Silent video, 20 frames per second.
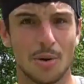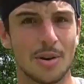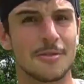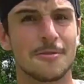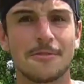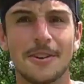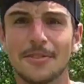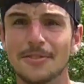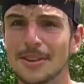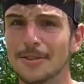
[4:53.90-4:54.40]

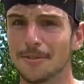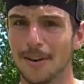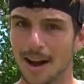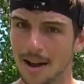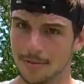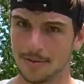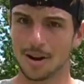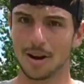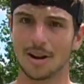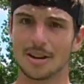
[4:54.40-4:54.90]
55
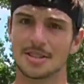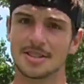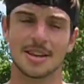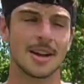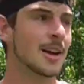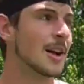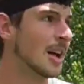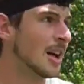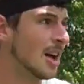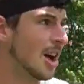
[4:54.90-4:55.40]
yards.
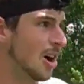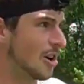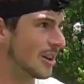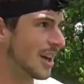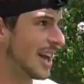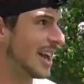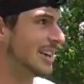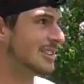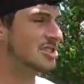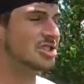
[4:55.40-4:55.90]
Okay,
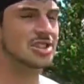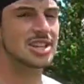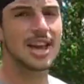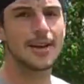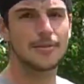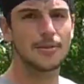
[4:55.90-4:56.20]
it's just giving